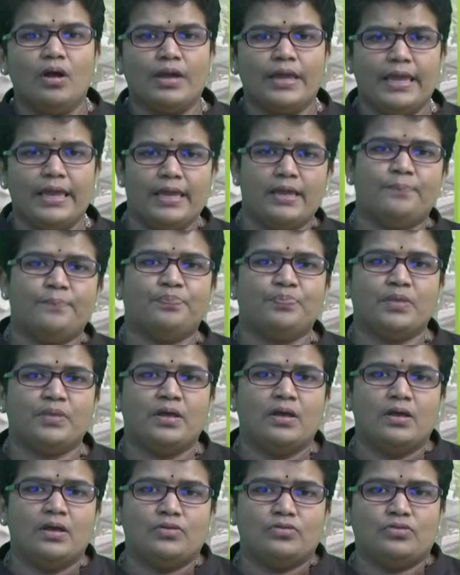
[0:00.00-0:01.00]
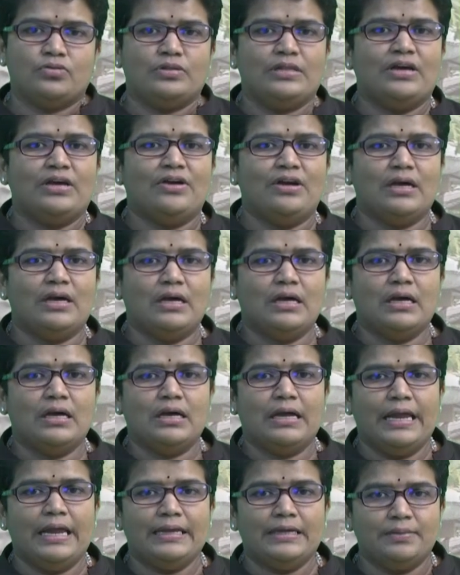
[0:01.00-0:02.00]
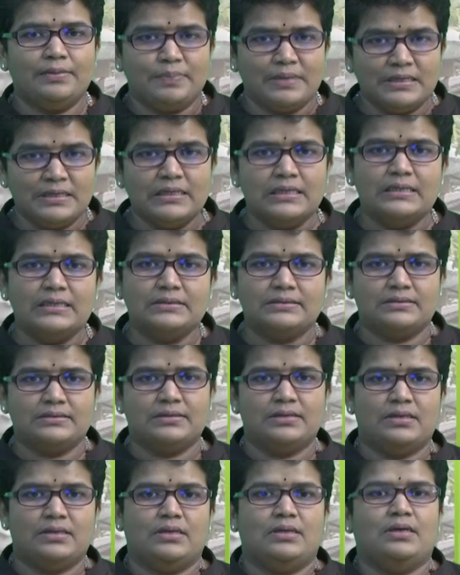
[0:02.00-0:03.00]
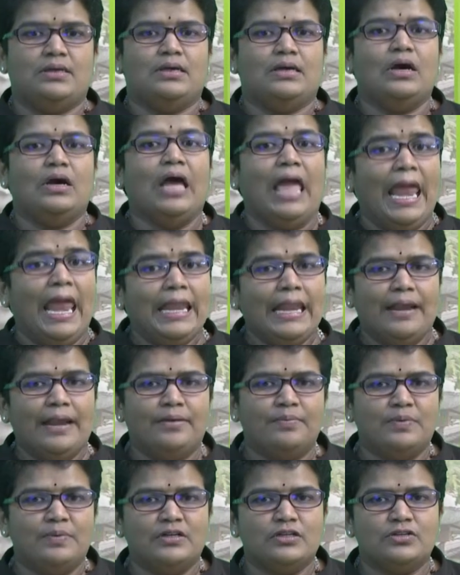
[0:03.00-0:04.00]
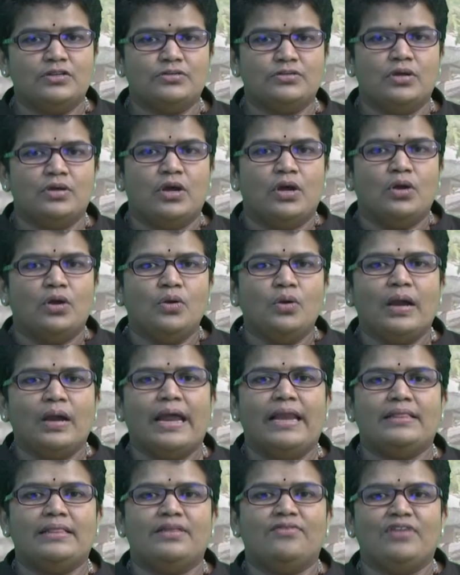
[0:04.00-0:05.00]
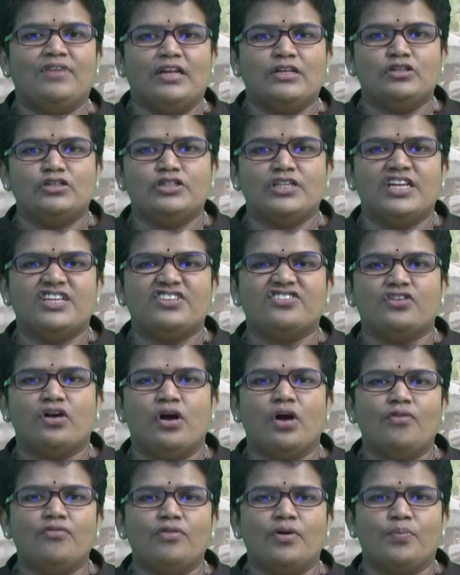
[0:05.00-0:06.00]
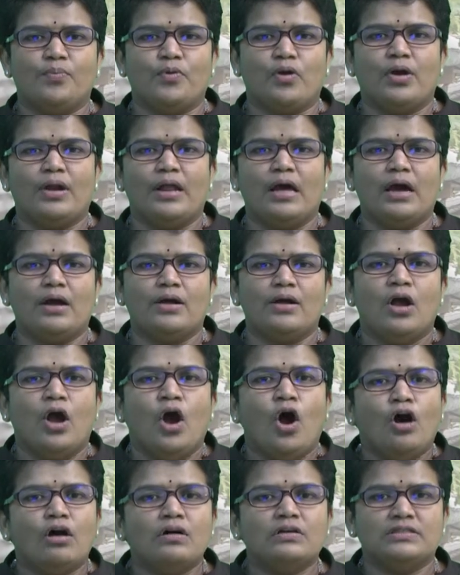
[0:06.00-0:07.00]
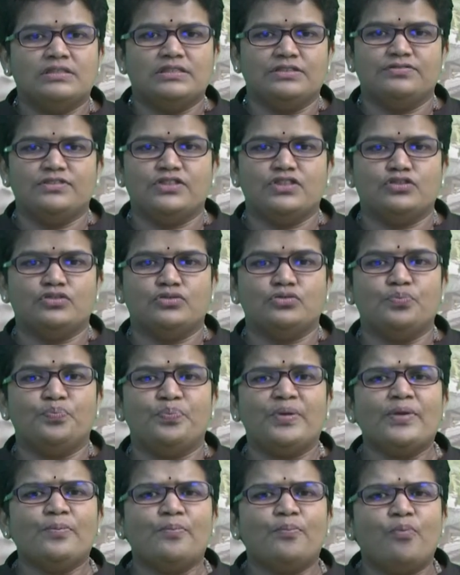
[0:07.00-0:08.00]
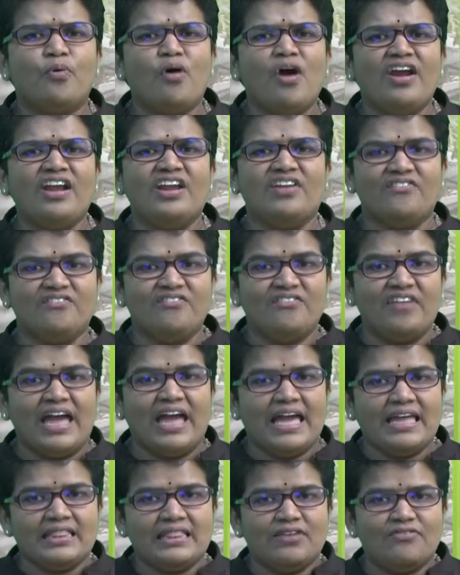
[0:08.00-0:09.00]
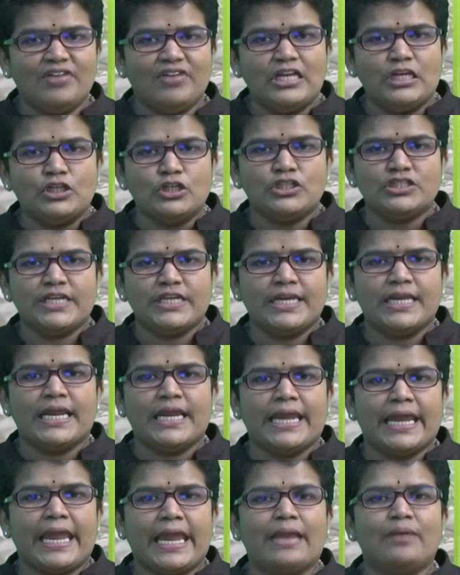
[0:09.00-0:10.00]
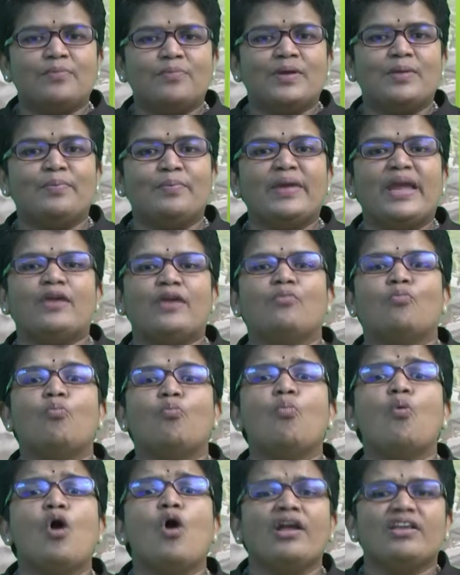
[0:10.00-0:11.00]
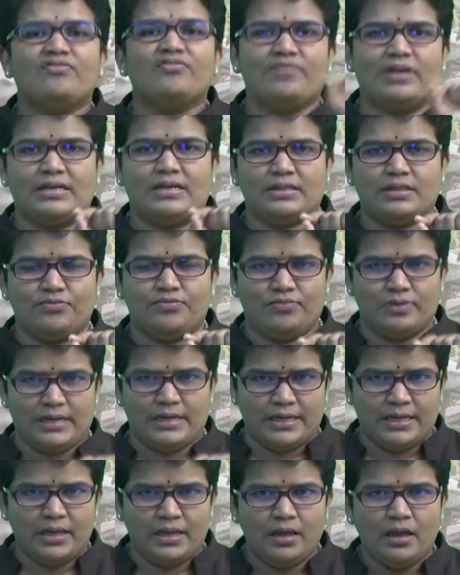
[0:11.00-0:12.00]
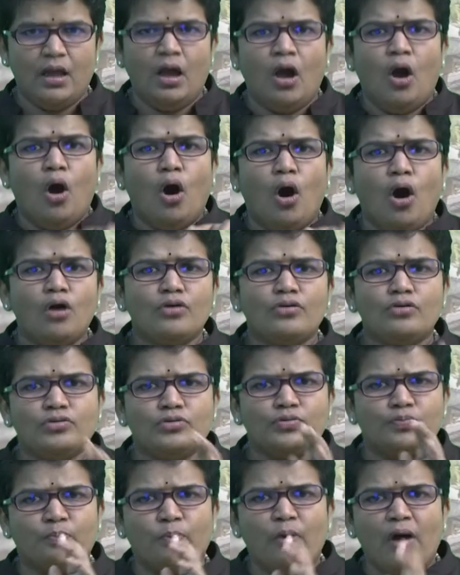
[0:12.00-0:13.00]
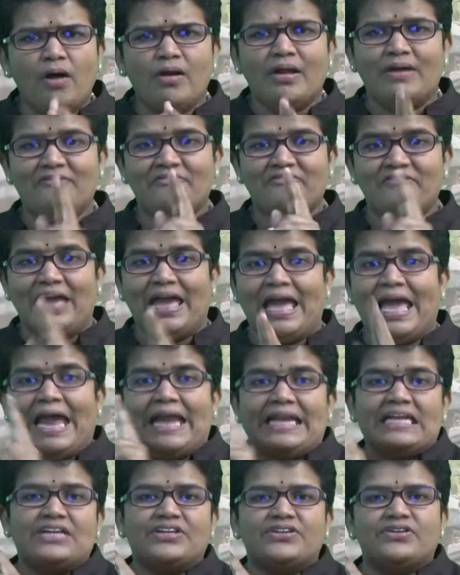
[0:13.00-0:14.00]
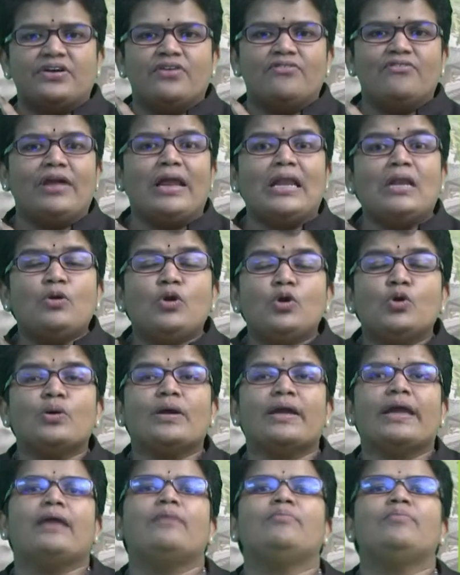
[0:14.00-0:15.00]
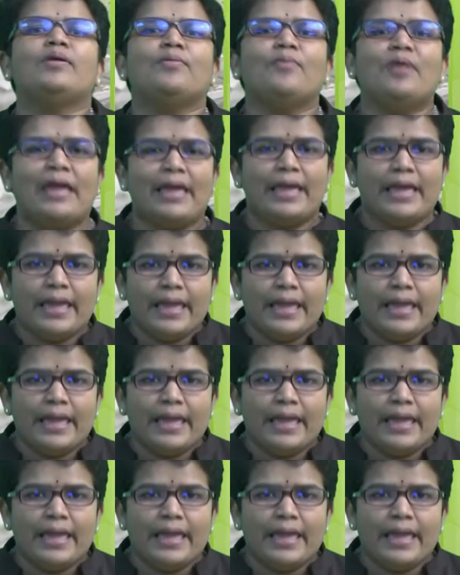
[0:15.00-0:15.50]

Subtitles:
Okay, so the entrepreneurs and entrepreneurs look at the value chain of a product or service to pinpoint where the value chain can be made more effectively or to spot where additional value can be